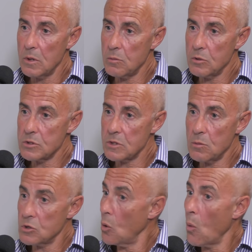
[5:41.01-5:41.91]
It was it
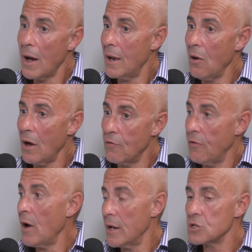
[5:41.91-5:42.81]
was a way of life.
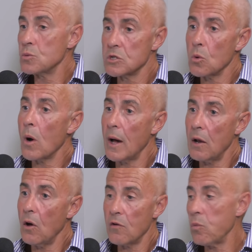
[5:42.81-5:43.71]
Violence was a way
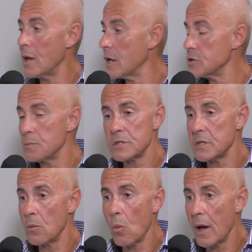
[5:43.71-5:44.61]
of life,
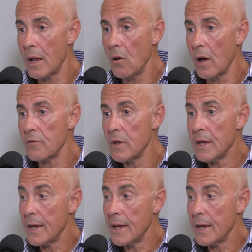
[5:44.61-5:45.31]
100% way of life.